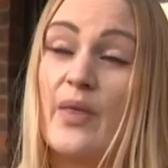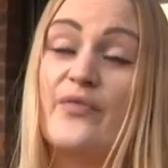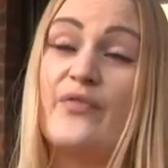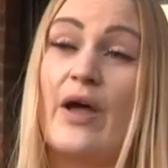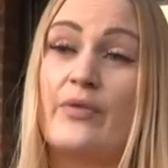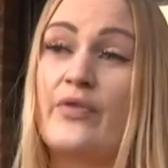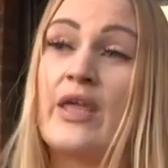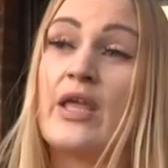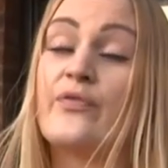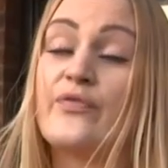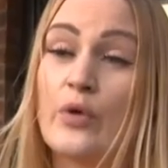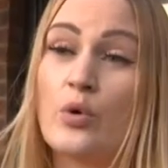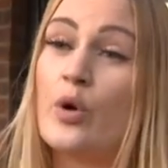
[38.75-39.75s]
And the fact that they
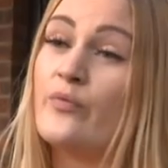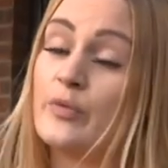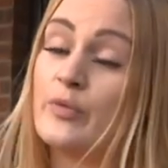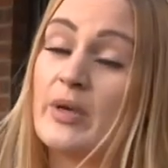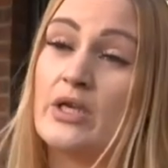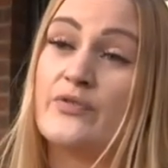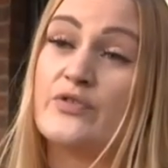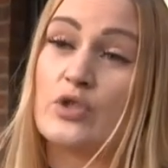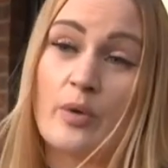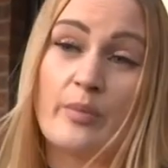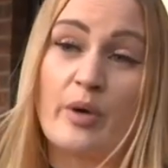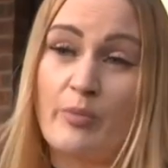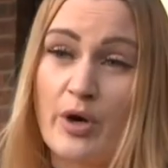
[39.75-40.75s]
feel comfortable enough to
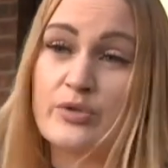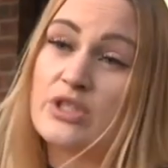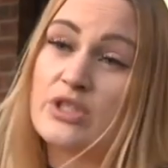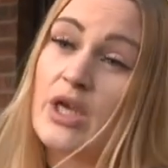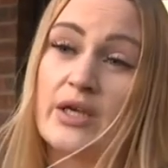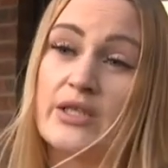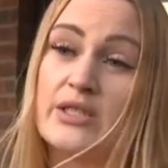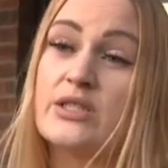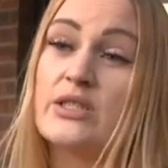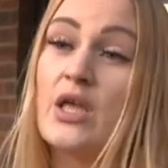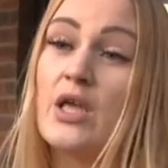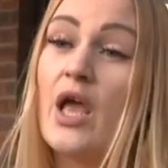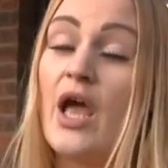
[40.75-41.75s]
come and approach
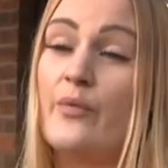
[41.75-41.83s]
us